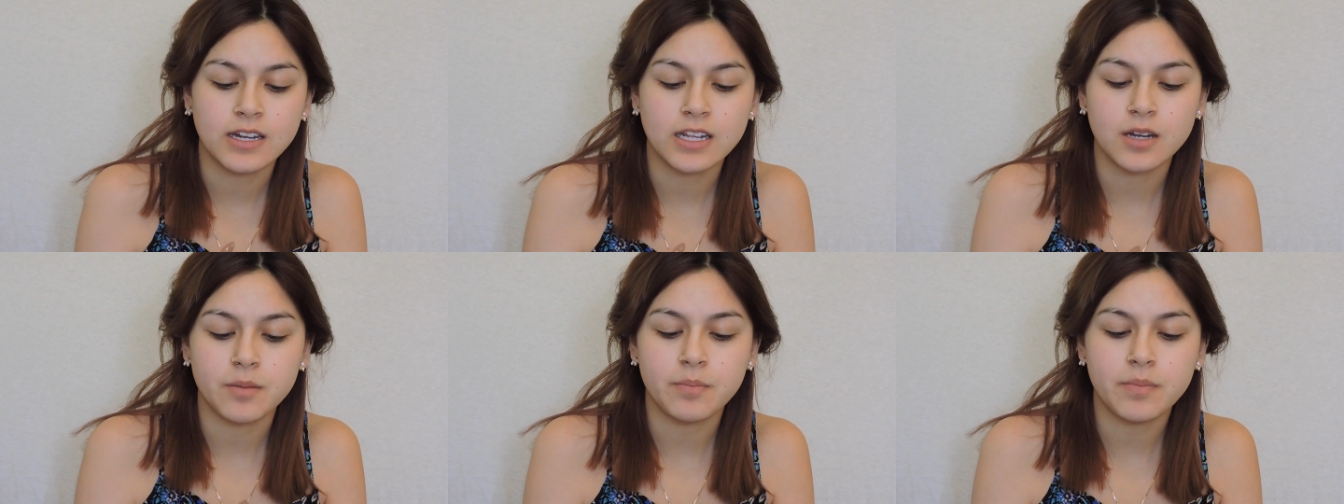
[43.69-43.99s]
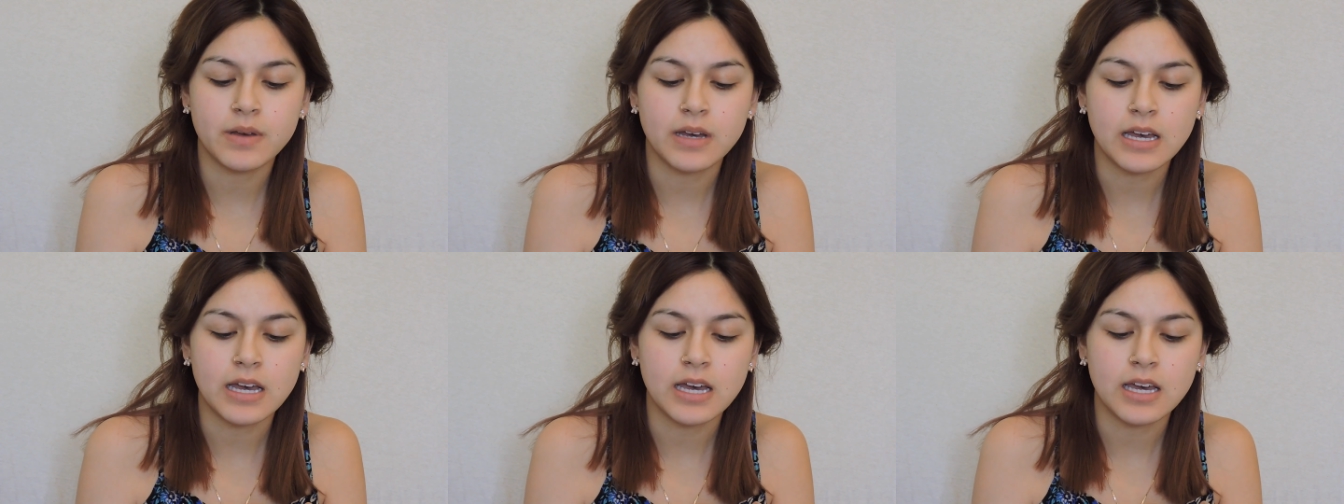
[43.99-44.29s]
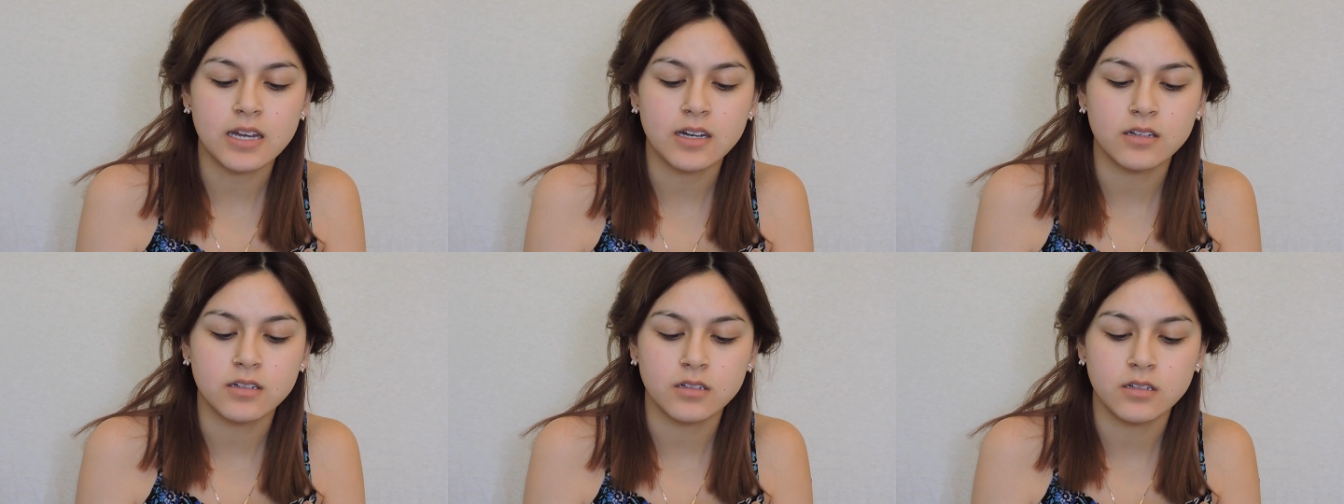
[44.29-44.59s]
in a
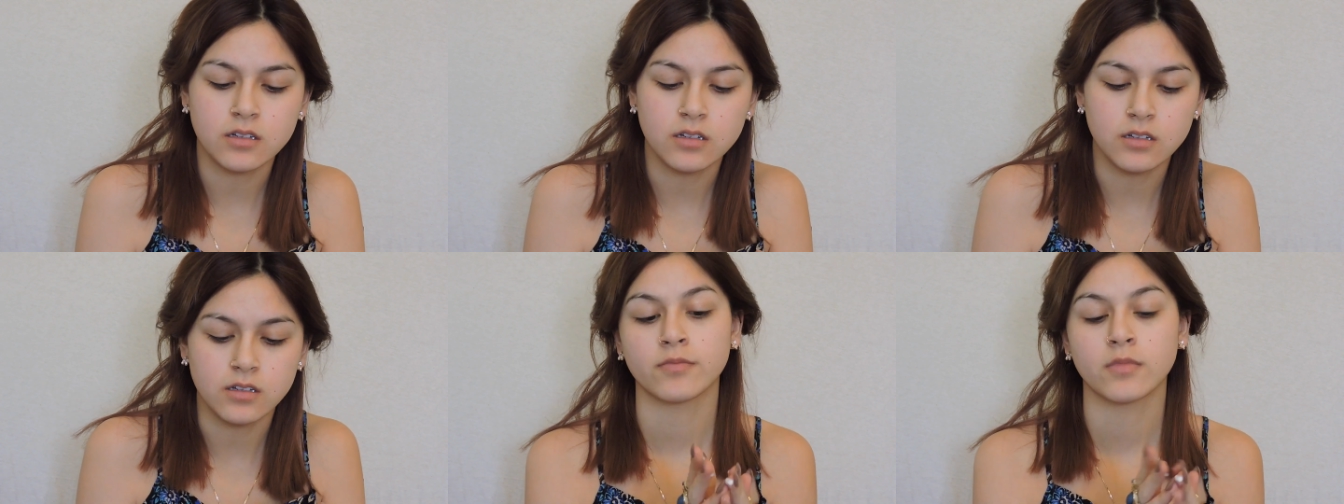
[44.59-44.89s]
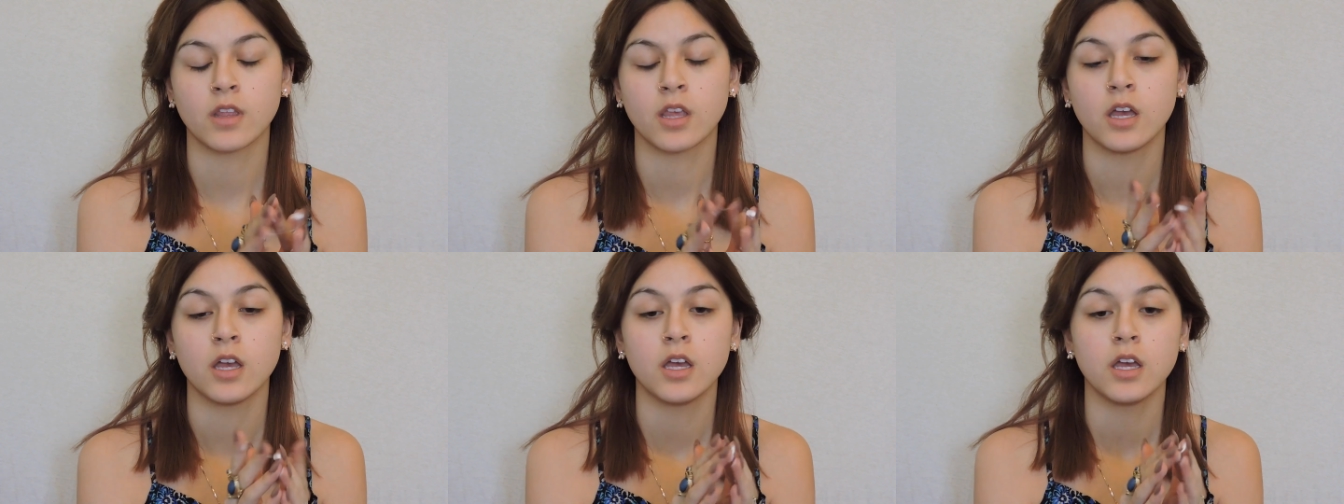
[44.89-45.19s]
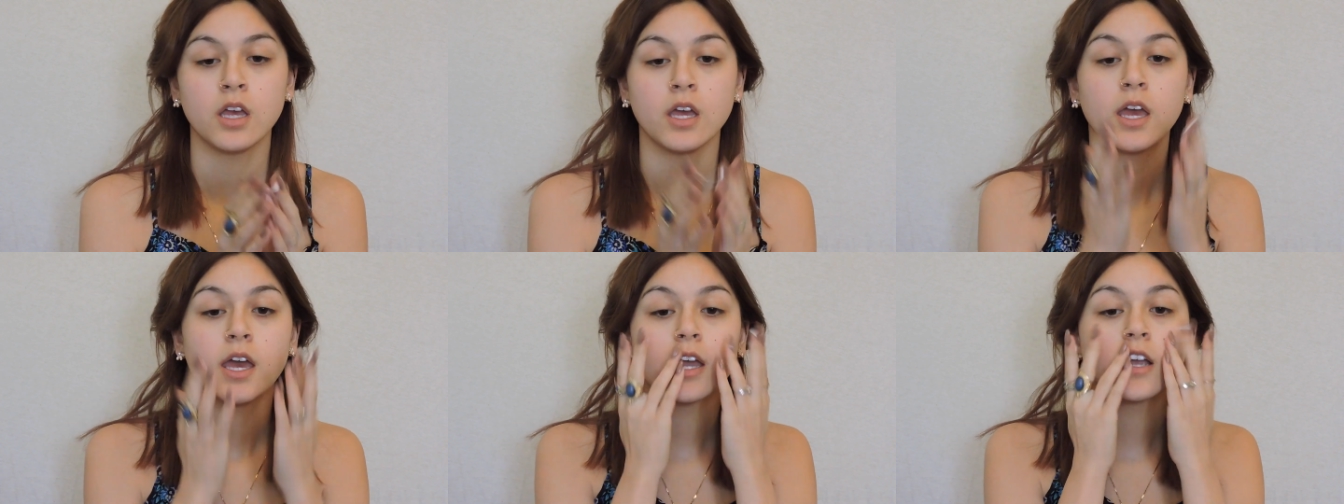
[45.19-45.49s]
bottle.
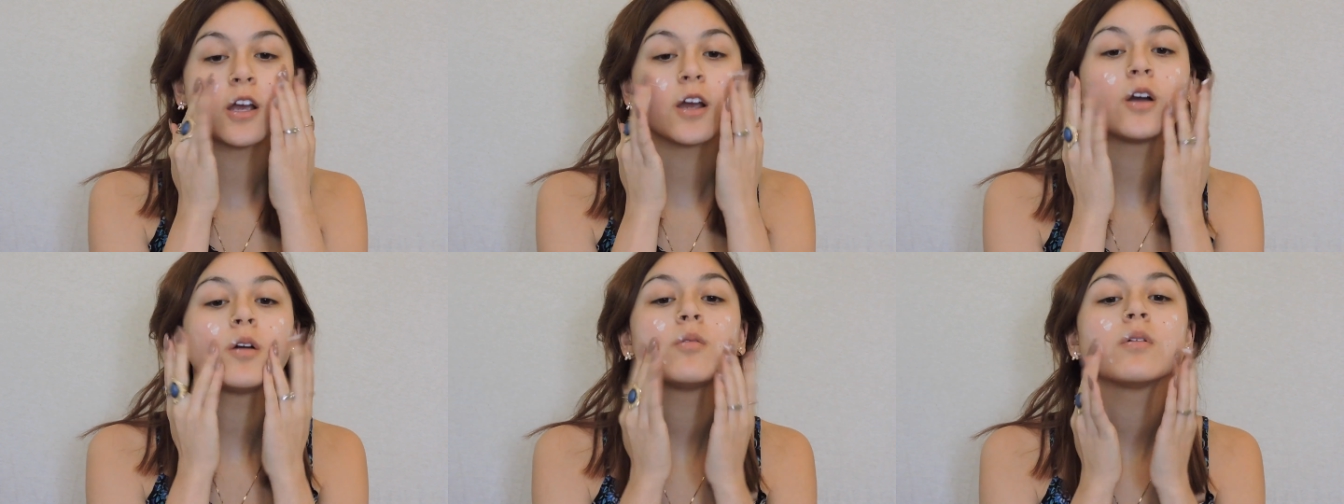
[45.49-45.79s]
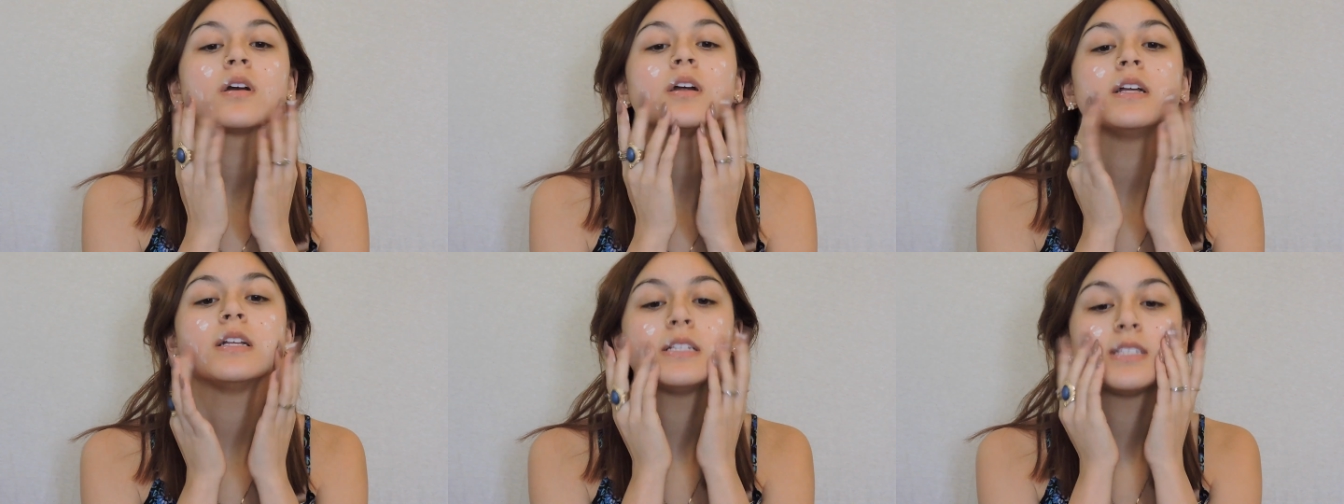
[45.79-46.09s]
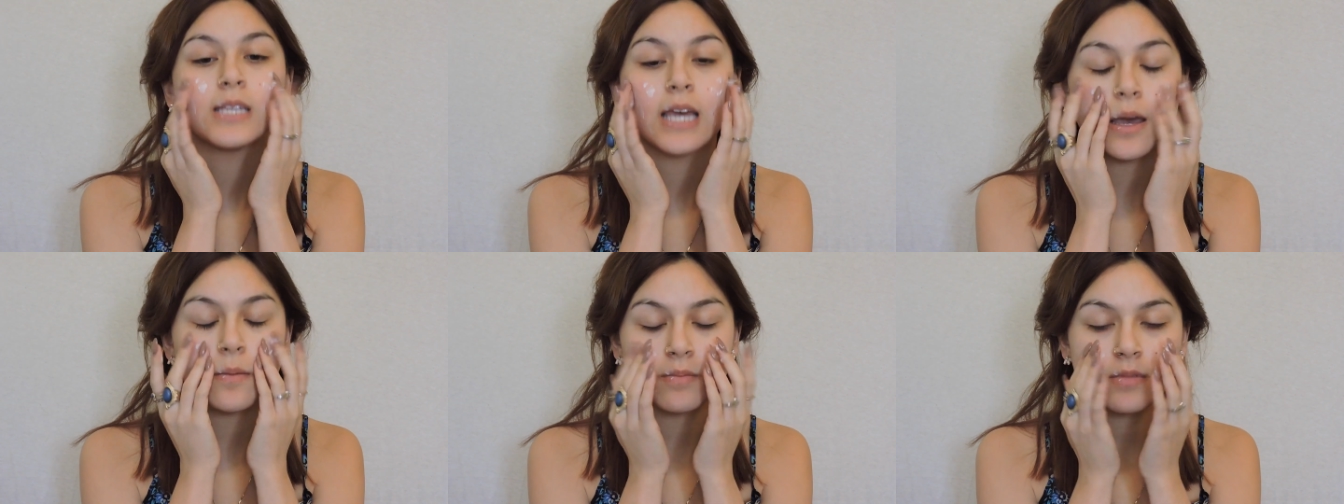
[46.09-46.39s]
And girl, we're going
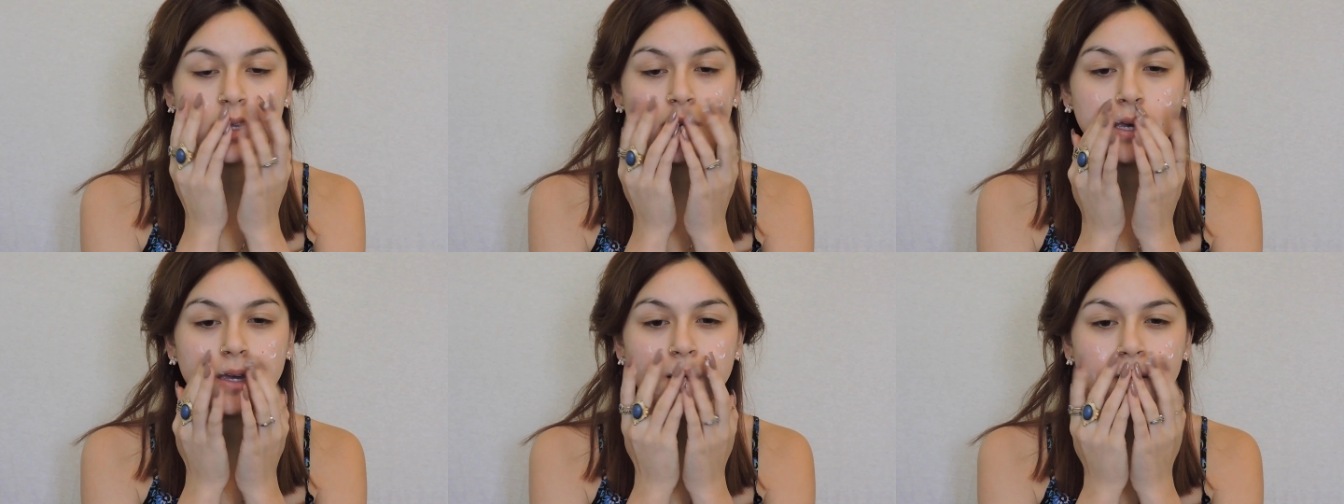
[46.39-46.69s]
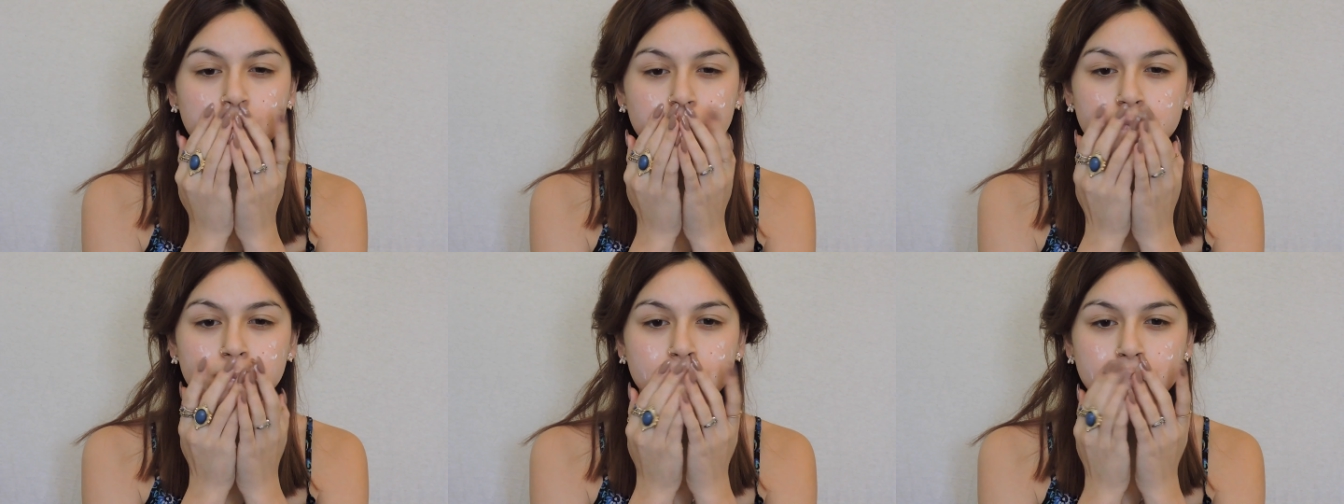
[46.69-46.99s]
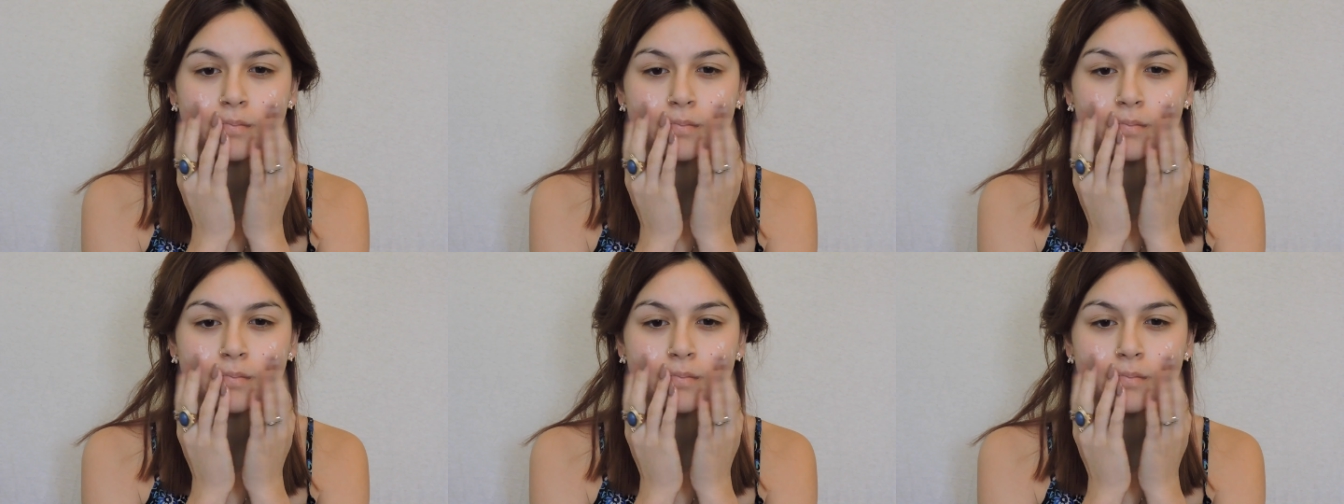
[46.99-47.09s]
to tap that